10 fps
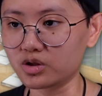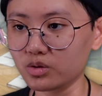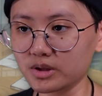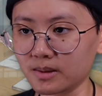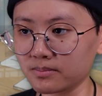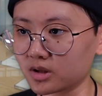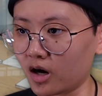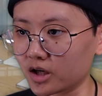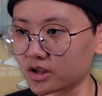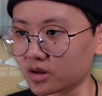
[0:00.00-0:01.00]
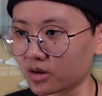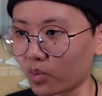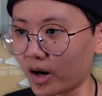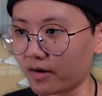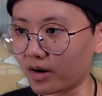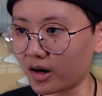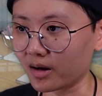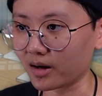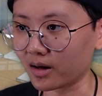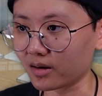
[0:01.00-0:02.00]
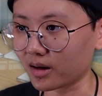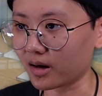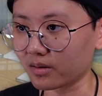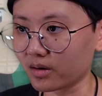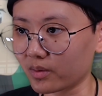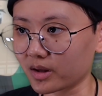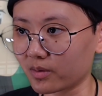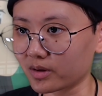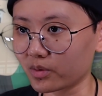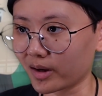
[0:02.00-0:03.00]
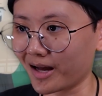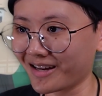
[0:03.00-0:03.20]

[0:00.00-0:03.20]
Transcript: do some talks or whatever. I don't know what they were doing.